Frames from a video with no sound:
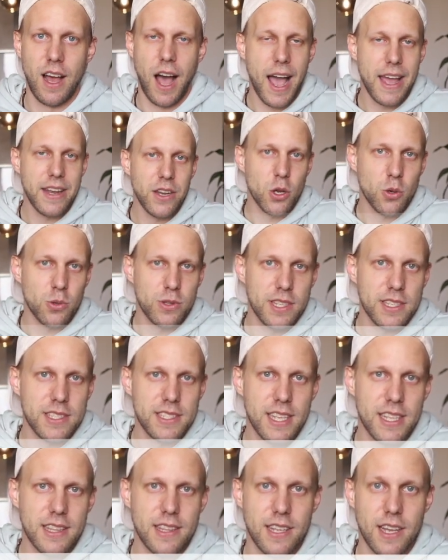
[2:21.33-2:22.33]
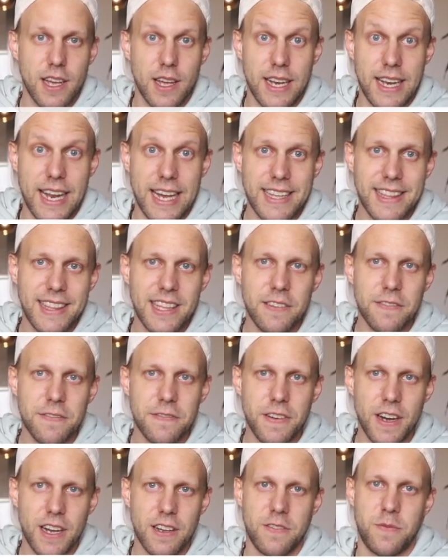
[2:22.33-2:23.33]
I noticed that
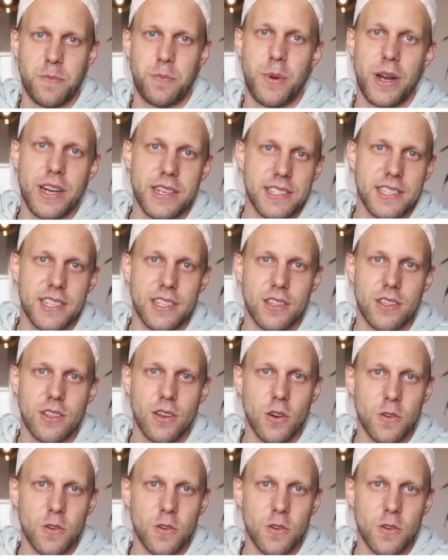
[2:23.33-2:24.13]
95%